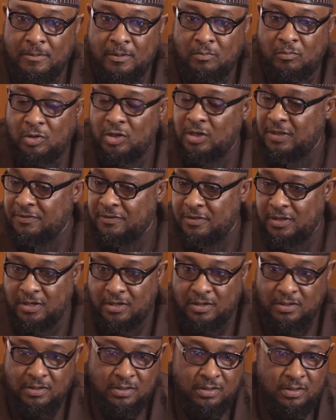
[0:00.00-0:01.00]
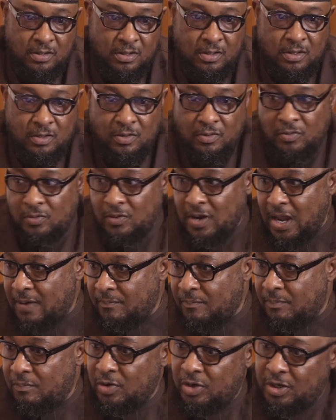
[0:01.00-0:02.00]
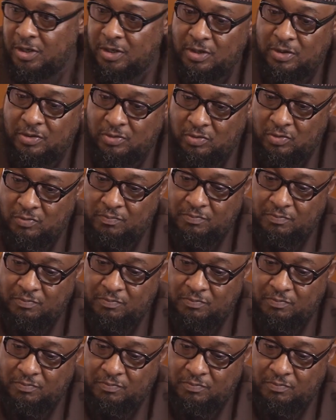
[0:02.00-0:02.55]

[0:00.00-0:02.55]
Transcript: Mudathir, you have money, you